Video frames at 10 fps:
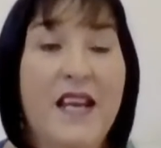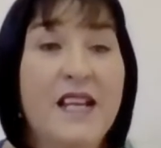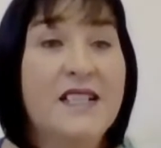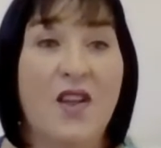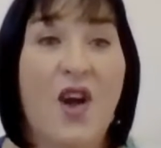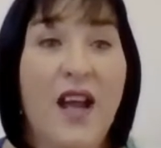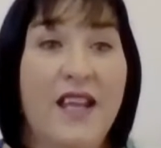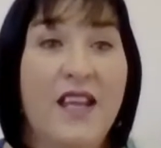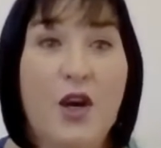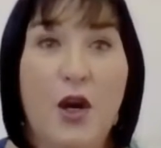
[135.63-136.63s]
It is
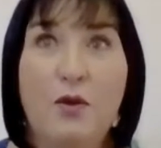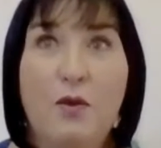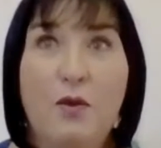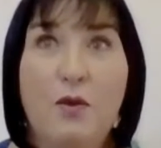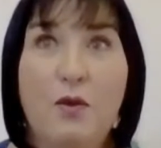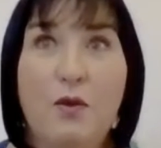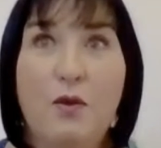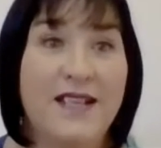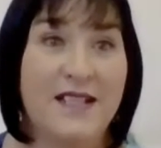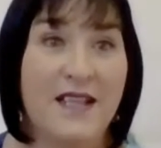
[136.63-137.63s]
like, you know, you have
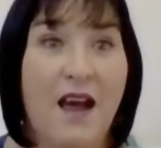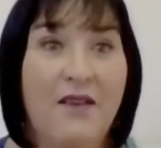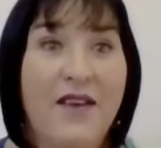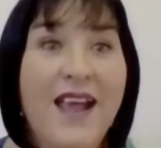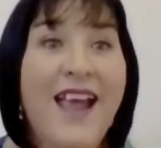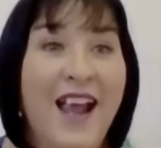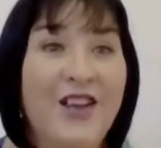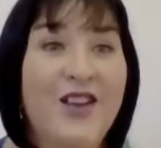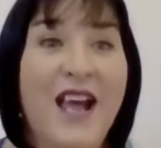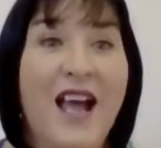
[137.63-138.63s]
all of this love
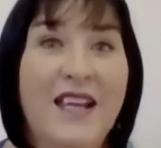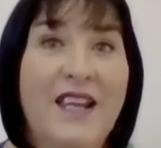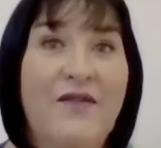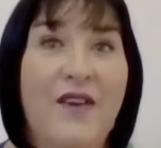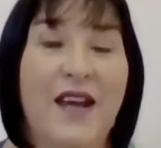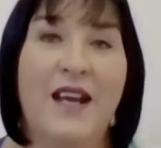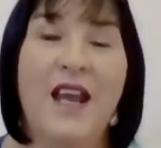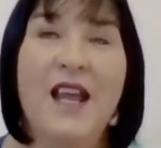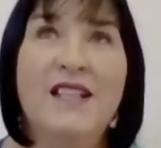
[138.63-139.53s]
and you can't give it.